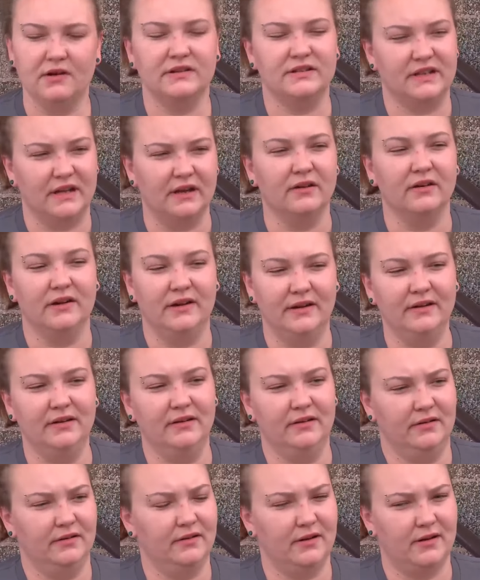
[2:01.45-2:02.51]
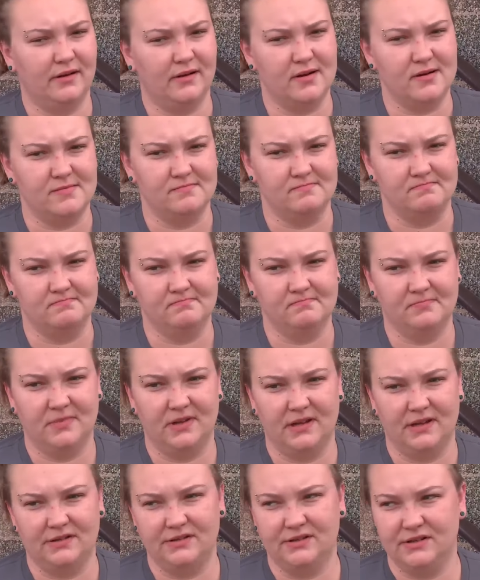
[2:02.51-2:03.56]
Very scary. Um,
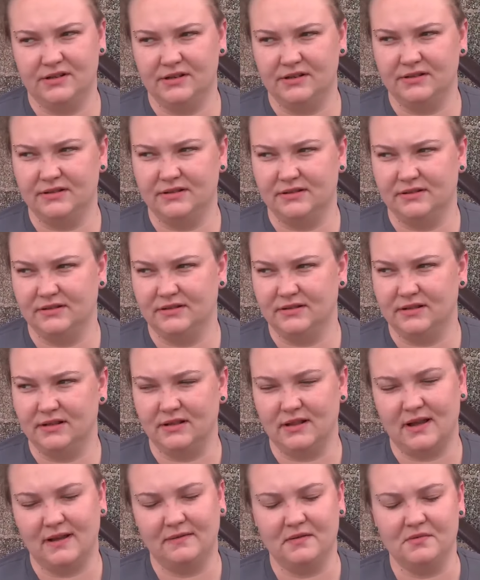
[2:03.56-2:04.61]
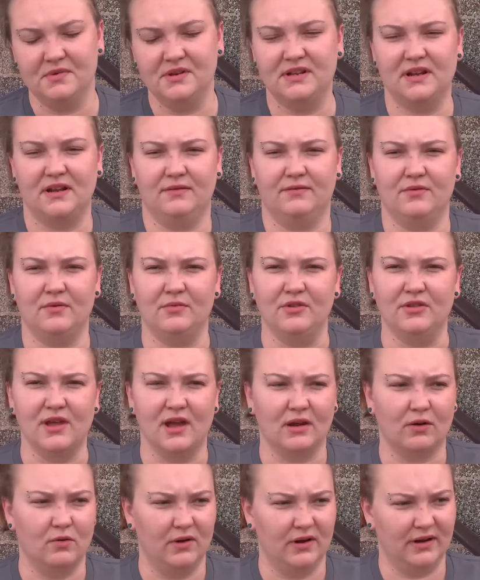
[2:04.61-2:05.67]
it's just that life can be taken from you
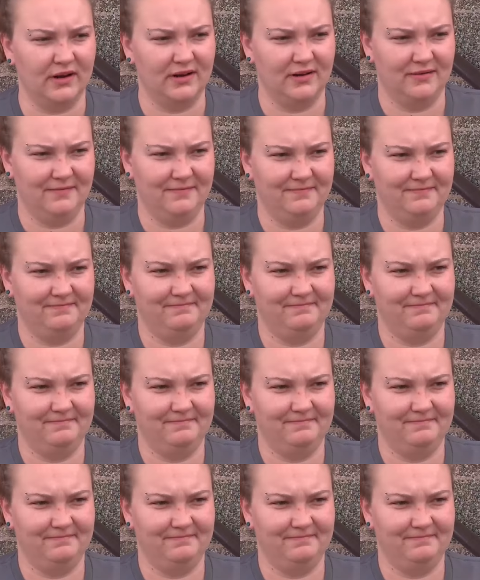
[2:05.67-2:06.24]
that quick.